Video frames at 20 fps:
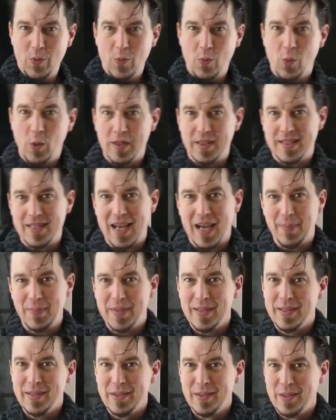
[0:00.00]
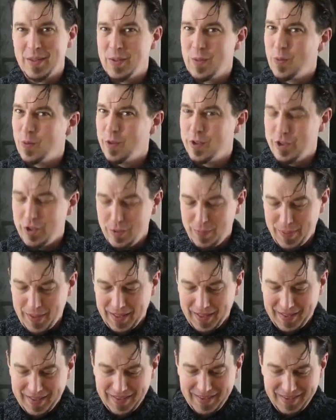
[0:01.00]
what topping would you
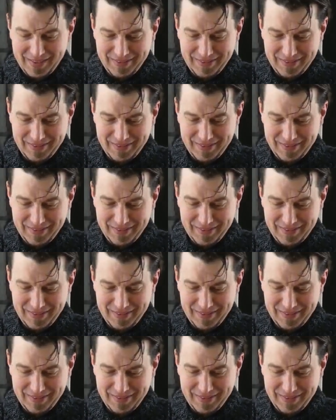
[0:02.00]
pick?